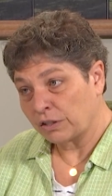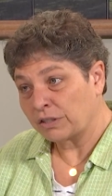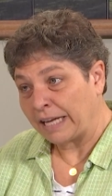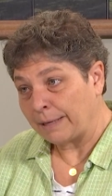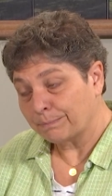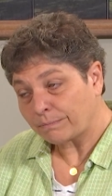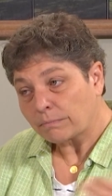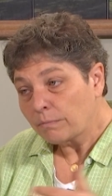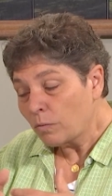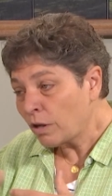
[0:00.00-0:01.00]
the state,
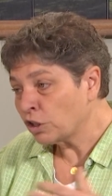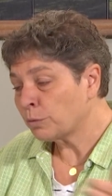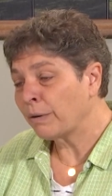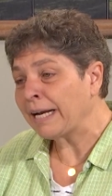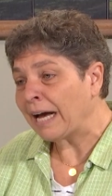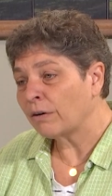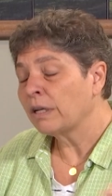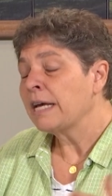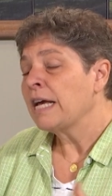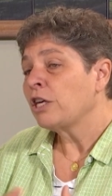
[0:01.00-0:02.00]
spread out.
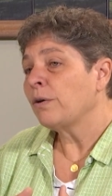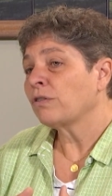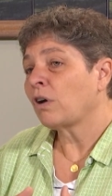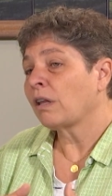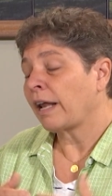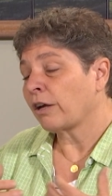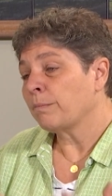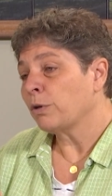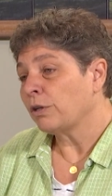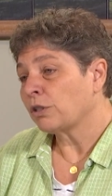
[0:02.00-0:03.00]
You saw a lot of
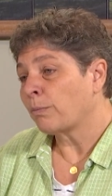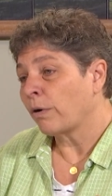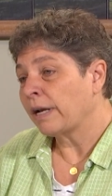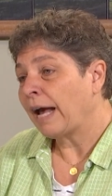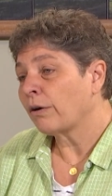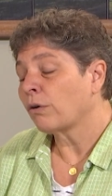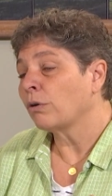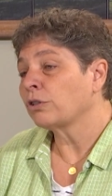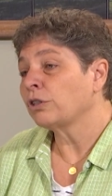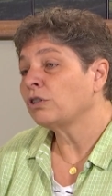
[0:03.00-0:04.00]
community supported
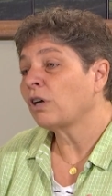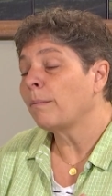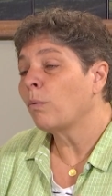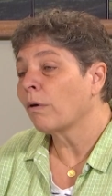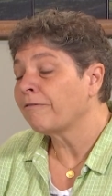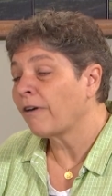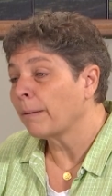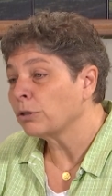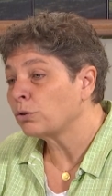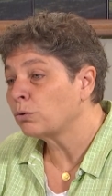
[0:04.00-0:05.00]
agriculture. You saw more
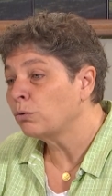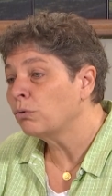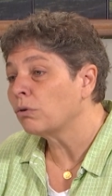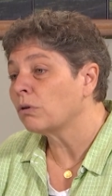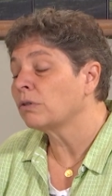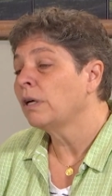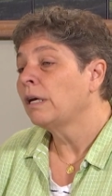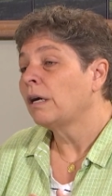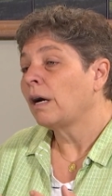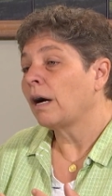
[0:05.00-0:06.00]
farm to school
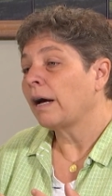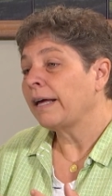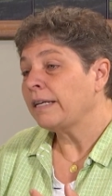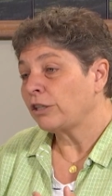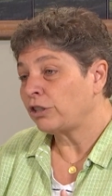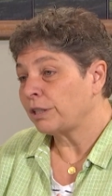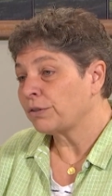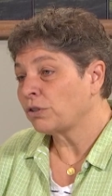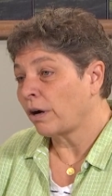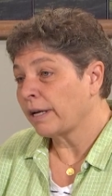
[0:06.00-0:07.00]
uh, initiatives
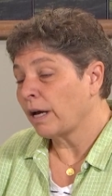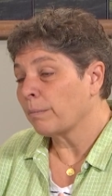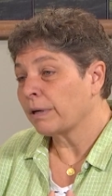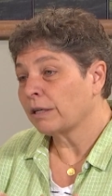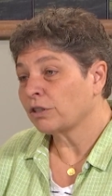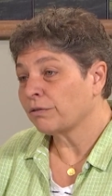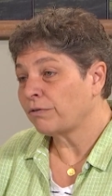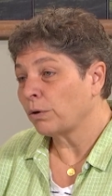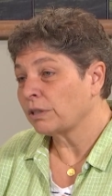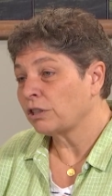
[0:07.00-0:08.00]
starting up because of
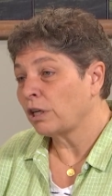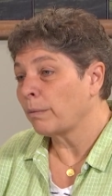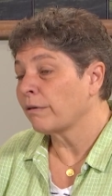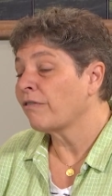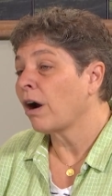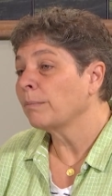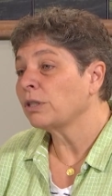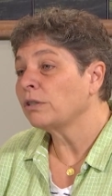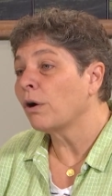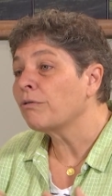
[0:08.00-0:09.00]
folks at Shelburne Farms
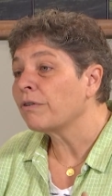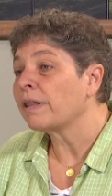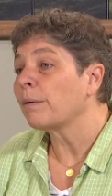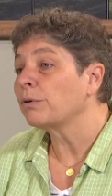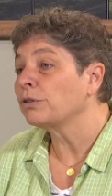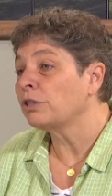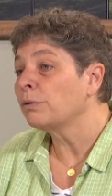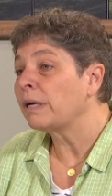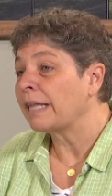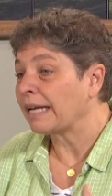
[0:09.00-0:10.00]
and NOFA that were
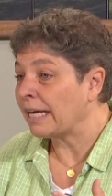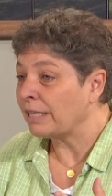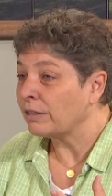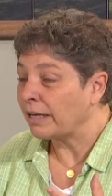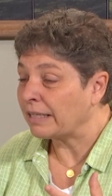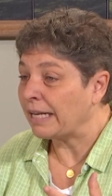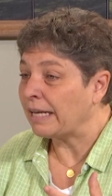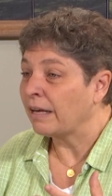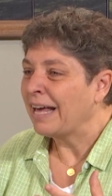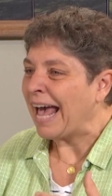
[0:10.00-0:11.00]
doing that, getting
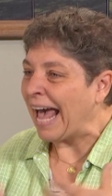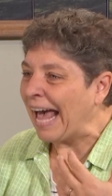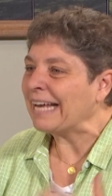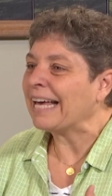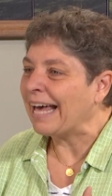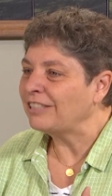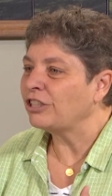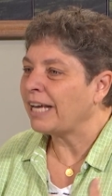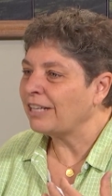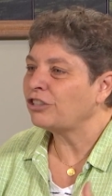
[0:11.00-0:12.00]
getting ag
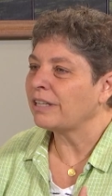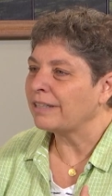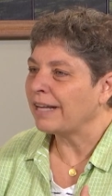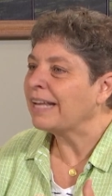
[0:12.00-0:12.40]
education